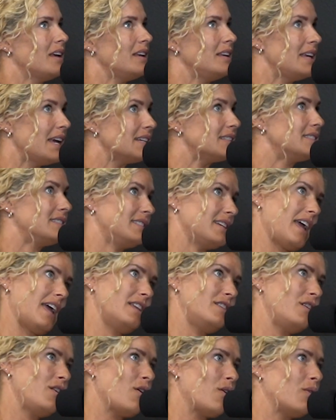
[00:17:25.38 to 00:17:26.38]
Yes
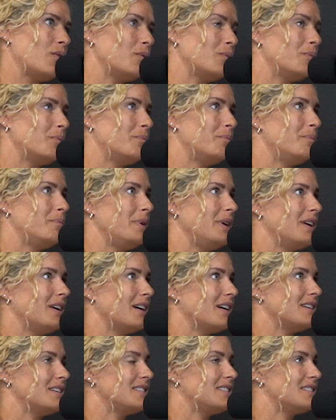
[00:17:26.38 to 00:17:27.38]
and no,
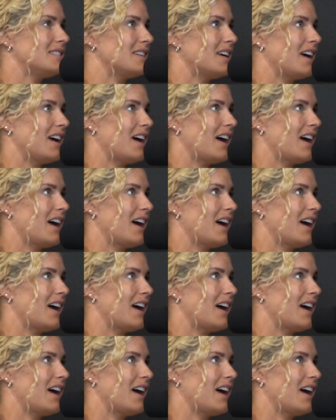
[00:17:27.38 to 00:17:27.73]
because